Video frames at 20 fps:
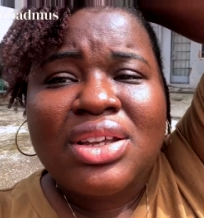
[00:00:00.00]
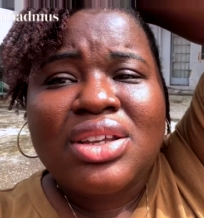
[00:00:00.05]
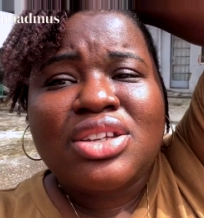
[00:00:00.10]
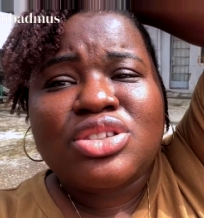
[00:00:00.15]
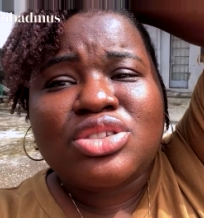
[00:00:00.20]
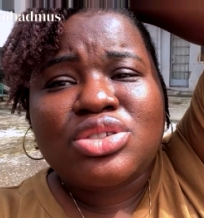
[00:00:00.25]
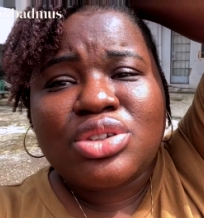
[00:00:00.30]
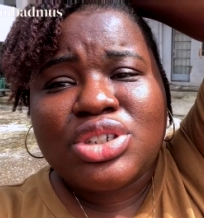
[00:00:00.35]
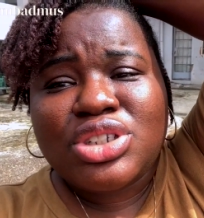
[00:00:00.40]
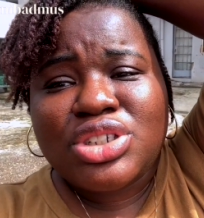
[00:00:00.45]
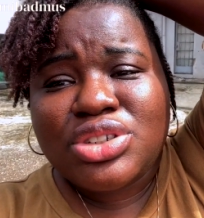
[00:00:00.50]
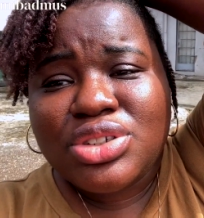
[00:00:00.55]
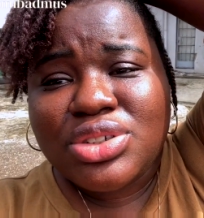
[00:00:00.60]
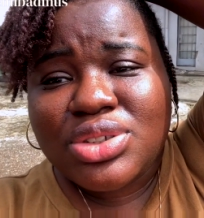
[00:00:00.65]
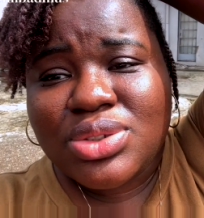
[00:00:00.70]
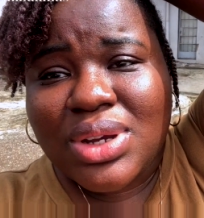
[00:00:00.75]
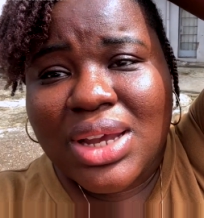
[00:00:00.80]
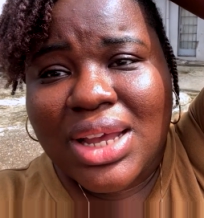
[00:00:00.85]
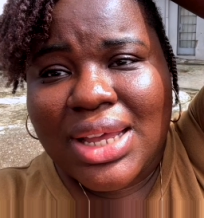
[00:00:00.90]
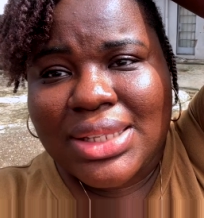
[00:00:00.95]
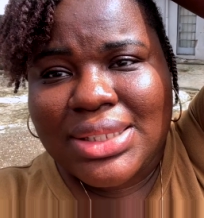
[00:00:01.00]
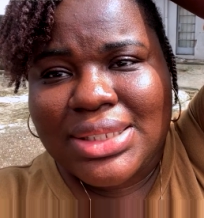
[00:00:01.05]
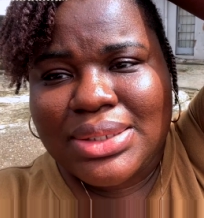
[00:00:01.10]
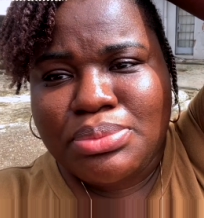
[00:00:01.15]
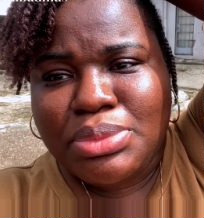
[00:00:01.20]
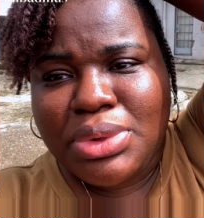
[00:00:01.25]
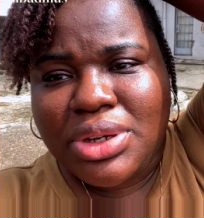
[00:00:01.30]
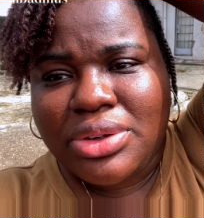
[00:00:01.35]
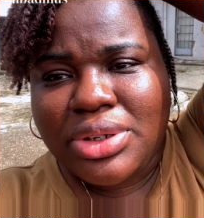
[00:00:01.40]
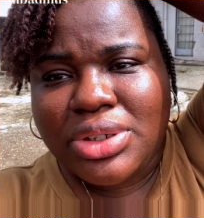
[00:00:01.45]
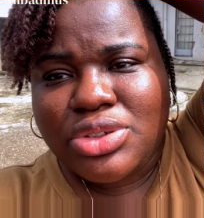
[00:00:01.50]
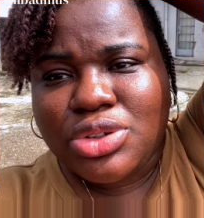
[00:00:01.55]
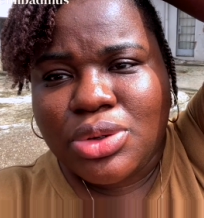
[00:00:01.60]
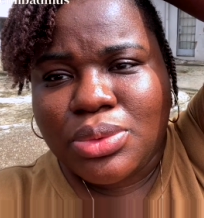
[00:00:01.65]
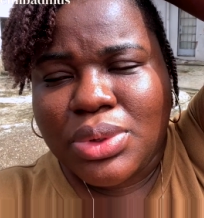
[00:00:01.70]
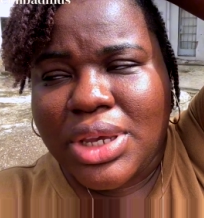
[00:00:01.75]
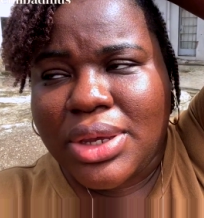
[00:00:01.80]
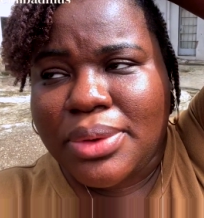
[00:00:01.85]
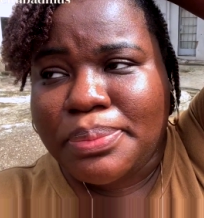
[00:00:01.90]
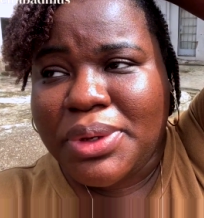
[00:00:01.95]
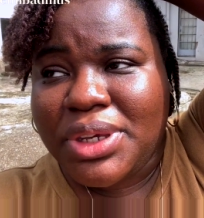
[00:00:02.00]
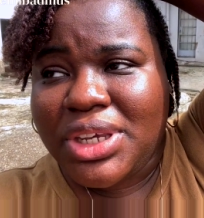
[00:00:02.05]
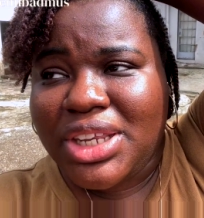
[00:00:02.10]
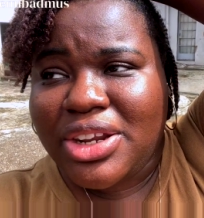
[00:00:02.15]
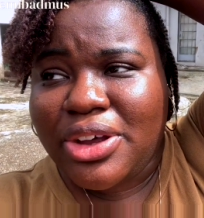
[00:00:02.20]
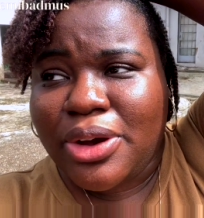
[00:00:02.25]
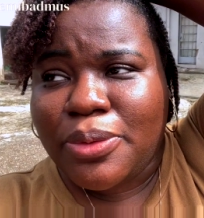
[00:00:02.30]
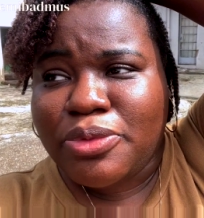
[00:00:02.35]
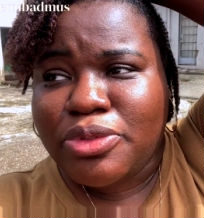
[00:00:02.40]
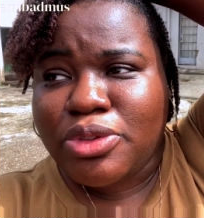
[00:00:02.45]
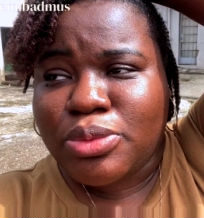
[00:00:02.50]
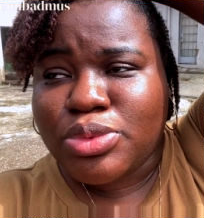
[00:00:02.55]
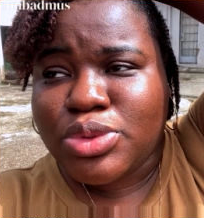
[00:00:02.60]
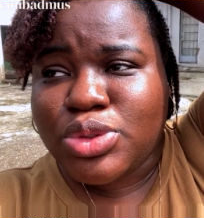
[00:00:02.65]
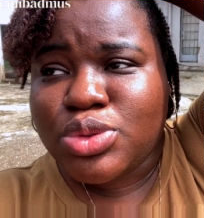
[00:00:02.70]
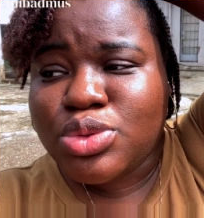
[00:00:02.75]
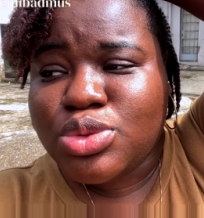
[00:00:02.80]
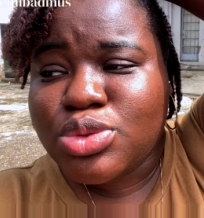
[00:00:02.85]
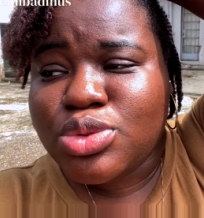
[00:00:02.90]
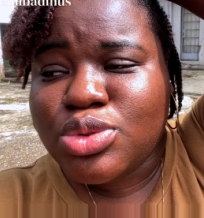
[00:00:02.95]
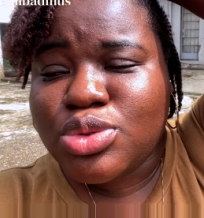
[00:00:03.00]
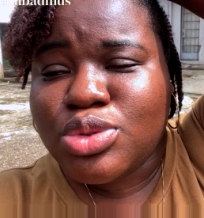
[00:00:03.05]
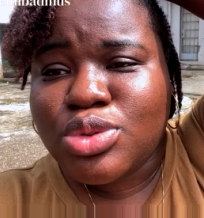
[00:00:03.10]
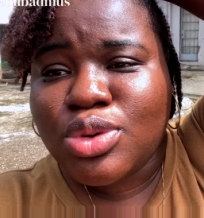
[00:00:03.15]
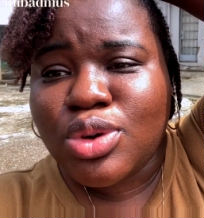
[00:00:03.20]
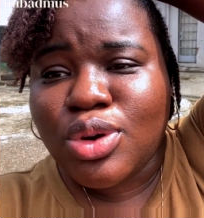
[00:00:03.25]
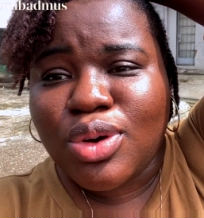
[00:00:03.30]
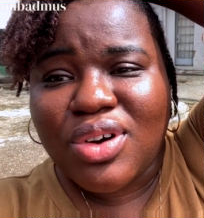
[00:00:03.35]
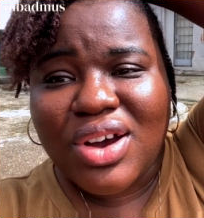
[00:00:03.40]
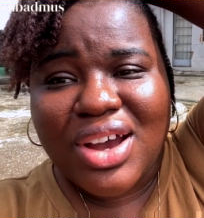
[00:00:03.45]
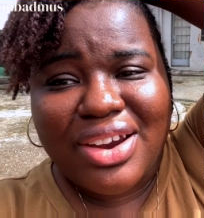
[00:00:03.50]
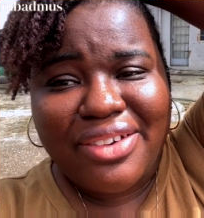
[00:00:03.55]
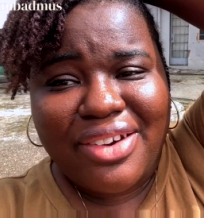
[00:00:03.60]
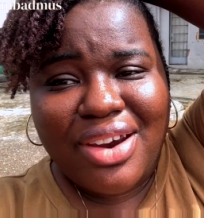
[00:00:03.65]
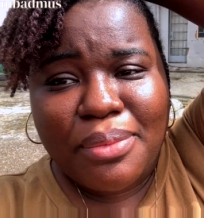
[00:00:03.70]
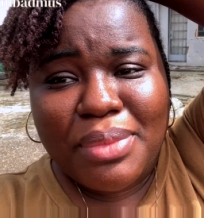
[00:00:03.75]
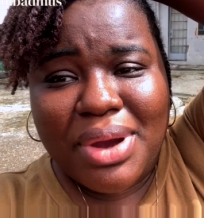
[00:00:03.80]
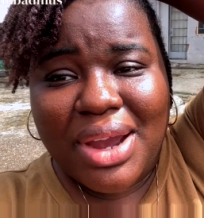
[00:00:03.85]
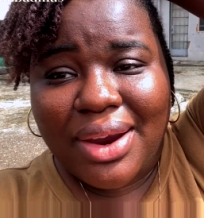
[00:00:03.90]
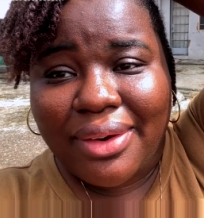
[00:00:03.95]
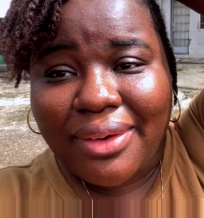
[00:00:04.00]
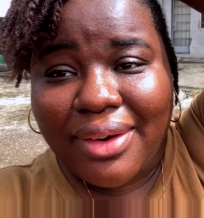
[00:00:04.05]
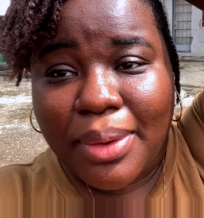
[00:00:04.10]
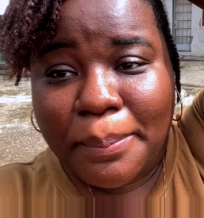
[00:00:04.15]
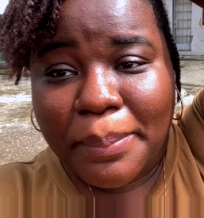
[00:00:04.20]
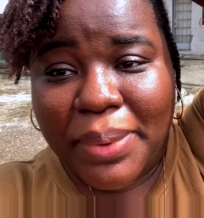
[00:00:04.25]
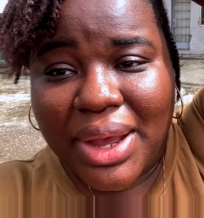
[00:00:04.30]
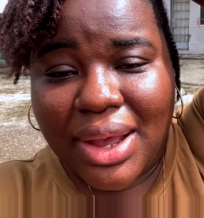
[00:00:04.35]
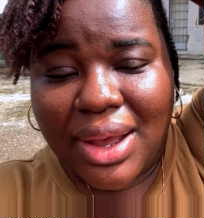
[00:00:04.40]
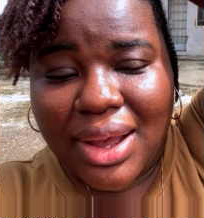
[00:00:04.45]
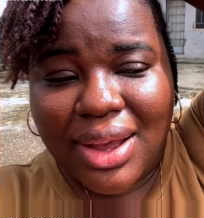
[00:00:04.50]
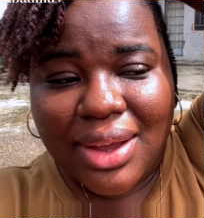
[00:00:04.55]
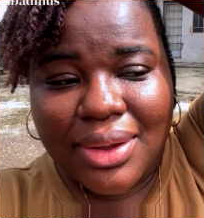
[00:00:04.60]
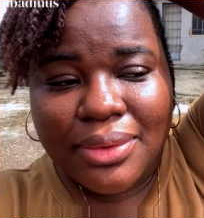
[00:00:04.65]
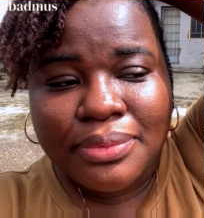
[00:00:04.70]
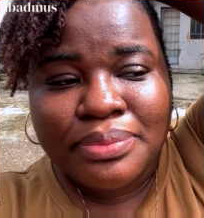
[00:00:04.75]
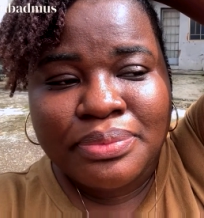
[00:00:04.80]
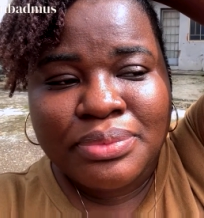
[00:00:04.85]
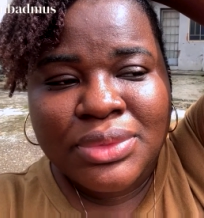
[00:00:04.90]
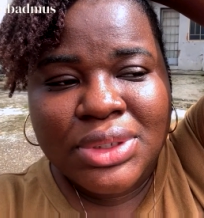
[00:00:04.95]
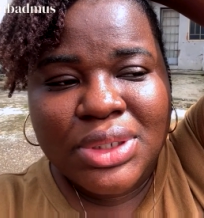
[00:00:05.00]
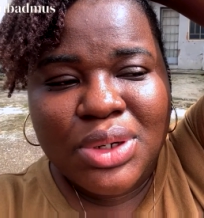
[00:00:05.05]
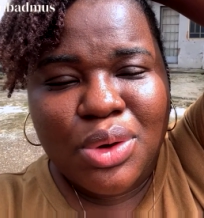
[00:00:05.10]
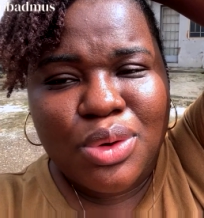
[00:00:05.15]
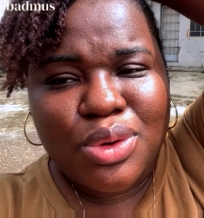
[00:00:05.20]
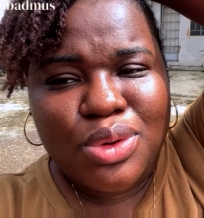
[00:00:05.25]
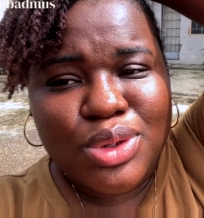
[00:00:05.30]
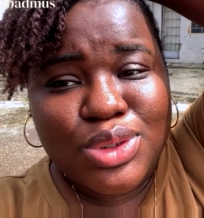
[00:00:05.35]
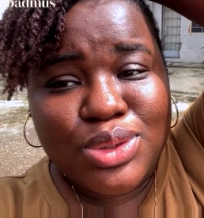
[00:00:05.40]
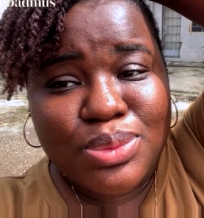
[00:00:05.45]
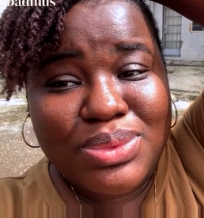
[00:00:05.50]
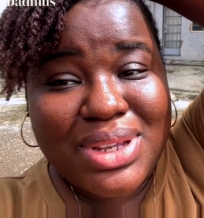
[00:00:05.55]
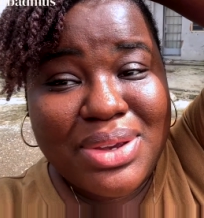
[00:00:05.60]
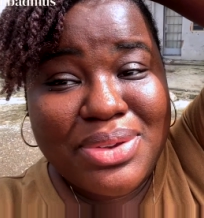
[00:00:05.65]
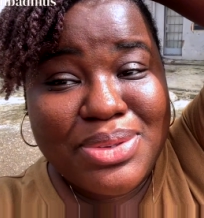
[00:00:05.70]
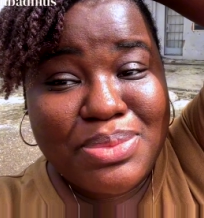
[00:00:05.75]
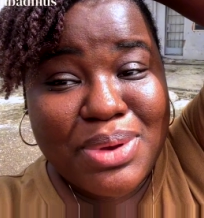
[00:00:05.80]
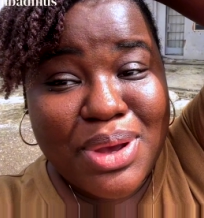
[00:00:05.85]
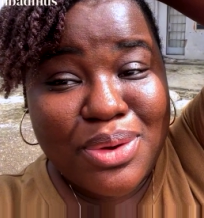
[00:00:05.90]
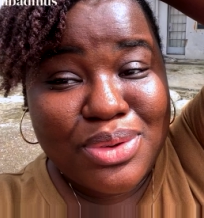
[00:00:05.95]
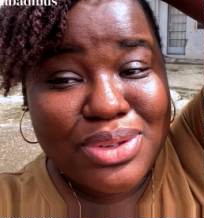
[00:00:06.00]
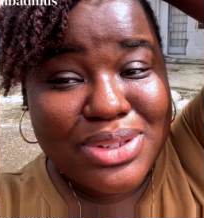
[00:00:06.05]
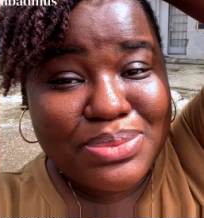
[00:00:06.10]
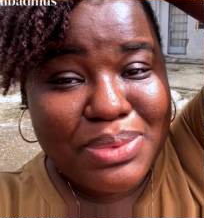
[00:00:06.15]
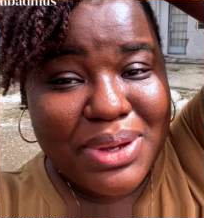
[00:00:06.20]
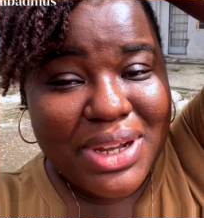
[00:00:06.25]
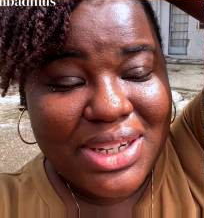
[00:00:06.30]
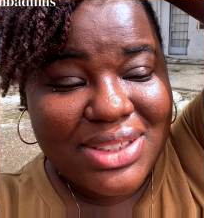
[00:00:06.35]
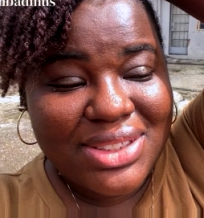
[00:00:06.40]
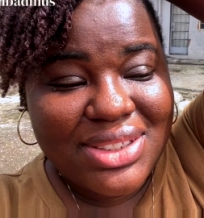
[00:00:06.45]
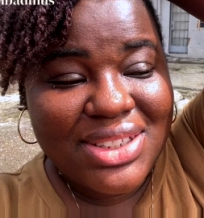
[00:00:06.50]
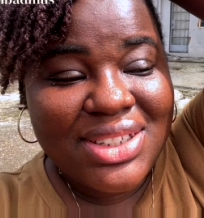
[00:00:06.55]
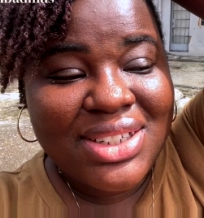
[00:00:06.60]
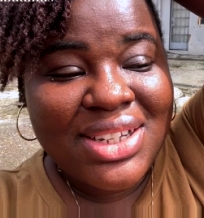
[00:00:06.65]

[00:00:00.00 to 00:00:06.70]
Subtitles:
So she's used to her Auntie Mary picking her up from school, or her grandma and grandpa, or sometimes my husband.